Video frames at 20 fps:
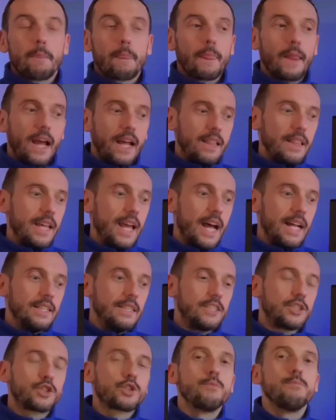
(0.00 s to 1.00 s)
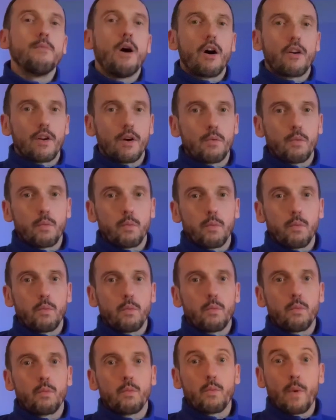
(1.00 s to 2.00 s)
In the end, tomorrow
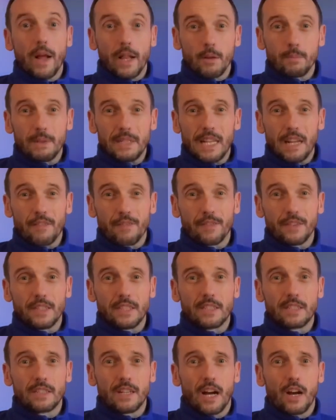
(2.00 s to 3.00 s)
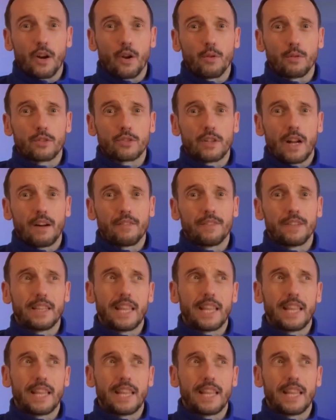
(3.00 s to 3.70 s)
will be different at Old Trafford.